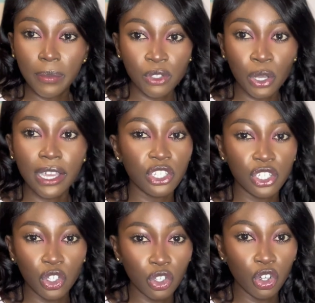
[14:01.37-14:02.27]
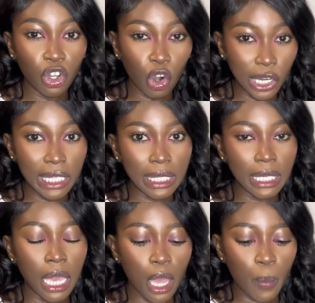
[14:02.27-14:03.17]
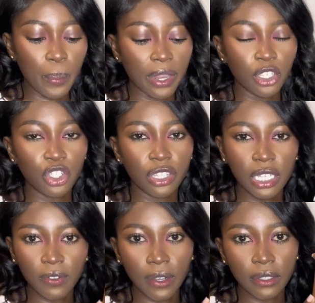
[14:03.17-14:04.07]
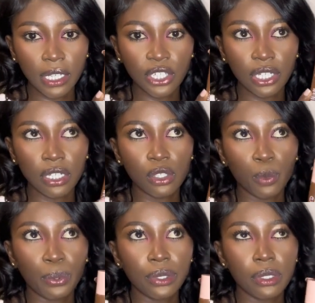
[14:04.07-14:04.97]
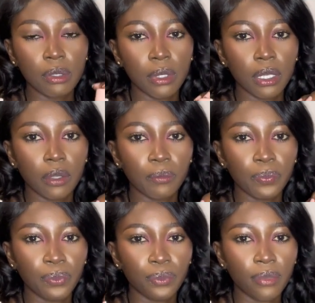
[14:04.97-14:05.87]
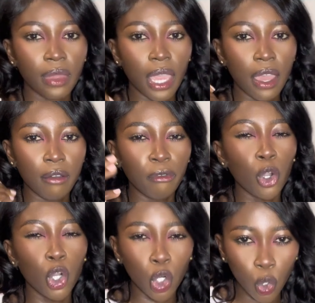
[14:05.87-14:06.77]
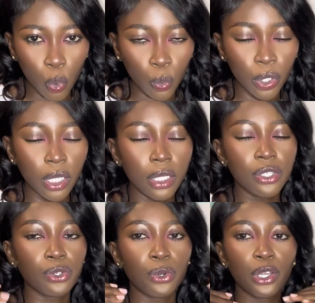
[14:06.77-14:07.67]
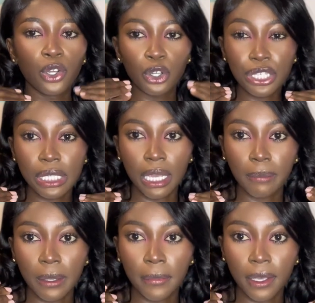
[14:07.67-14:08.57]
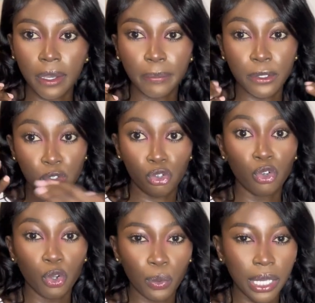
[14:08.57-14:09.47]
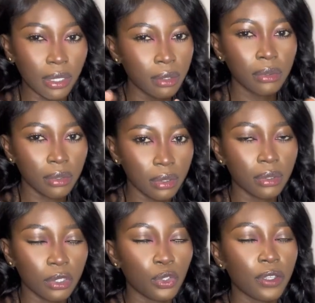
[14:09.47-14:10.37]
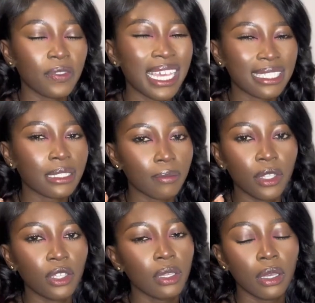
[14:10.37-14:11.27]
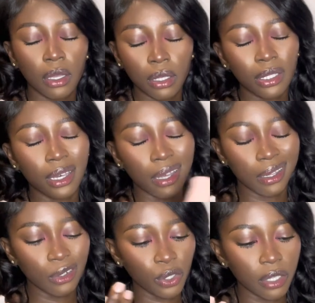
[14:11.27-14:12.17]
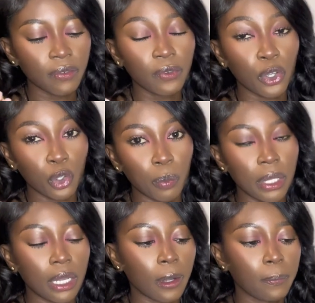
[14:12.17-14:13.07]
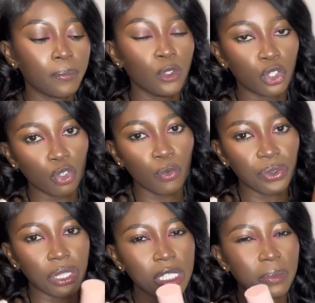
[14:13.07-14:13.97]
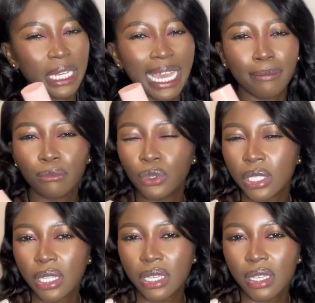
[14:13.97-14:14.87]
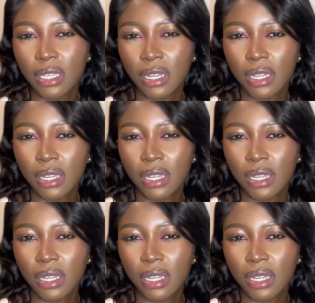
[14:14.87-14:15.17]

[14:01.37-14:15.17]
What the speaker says: is not actually oily, but this foundation is supposed to be for glow, so it looks like my makeup is glowing. So if that's something you're looking for in your makeup, you should go for this. But I'm mostly